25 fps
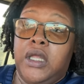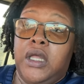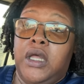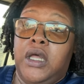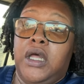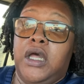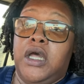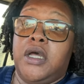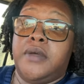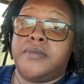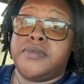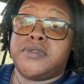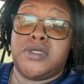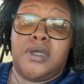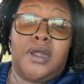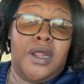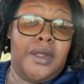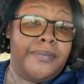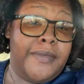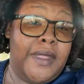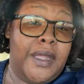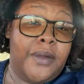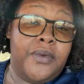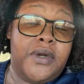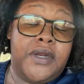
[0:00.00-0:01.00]
Um, sorry,
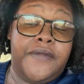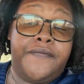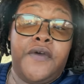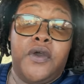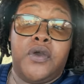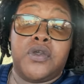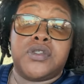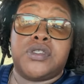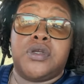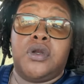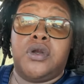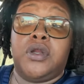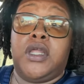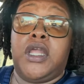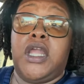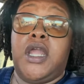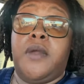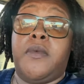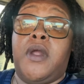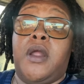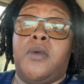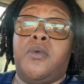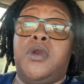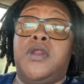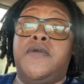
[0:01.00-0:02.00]
I'm not really focusing on the
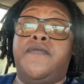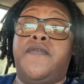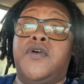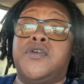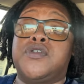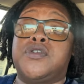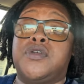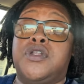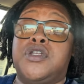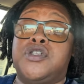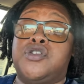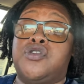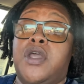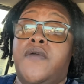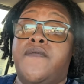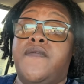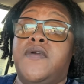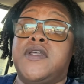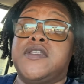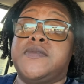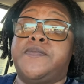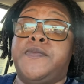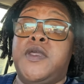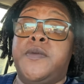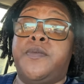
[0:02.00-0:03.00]
camera. I'm really focused on this traffic
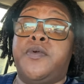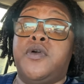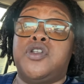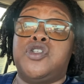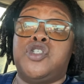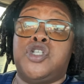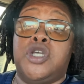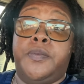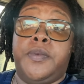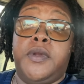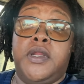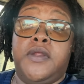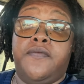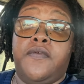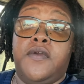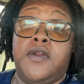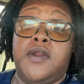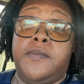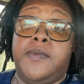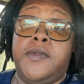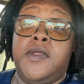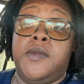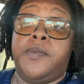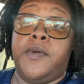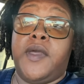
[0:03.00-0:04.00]
because people are jumping in front
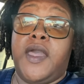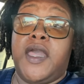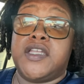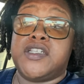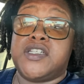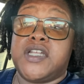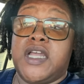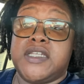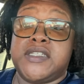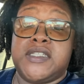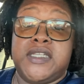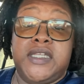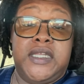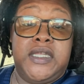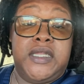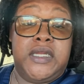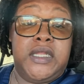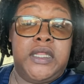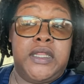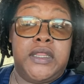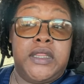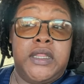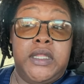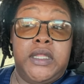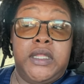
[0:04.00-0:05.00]
of people, as y'all seen
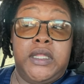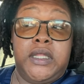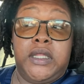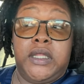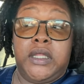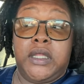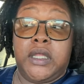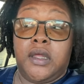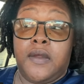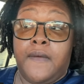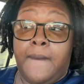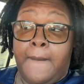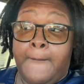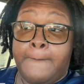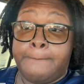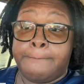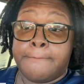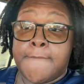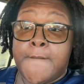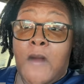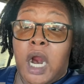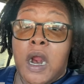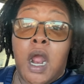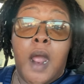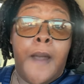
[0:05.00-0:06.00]
in the
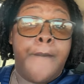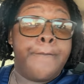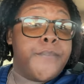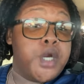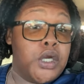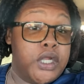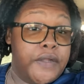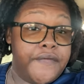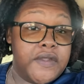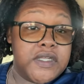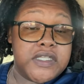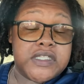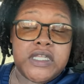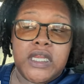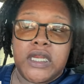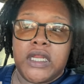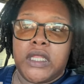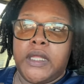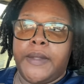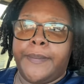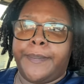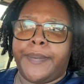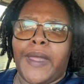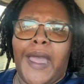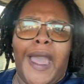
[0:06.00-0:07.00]
previous
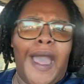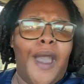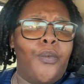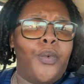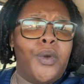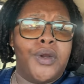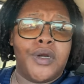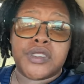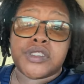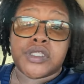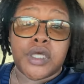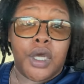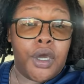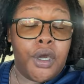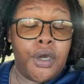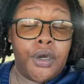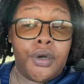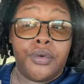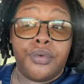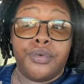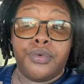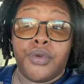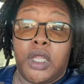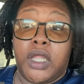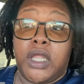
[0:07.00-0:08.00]
clip. I witnessed a
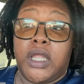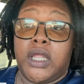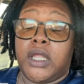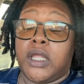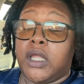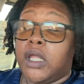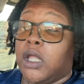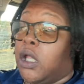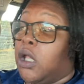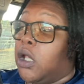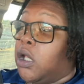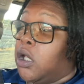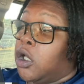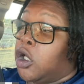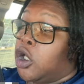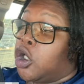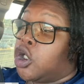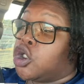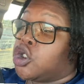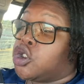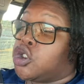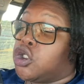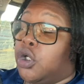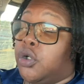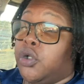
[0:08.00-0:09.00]
whole wreck.
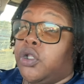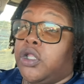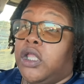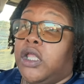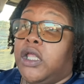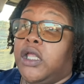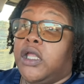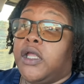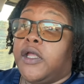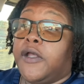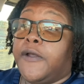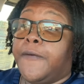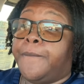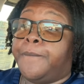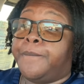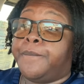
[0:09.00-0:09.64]
So yeah.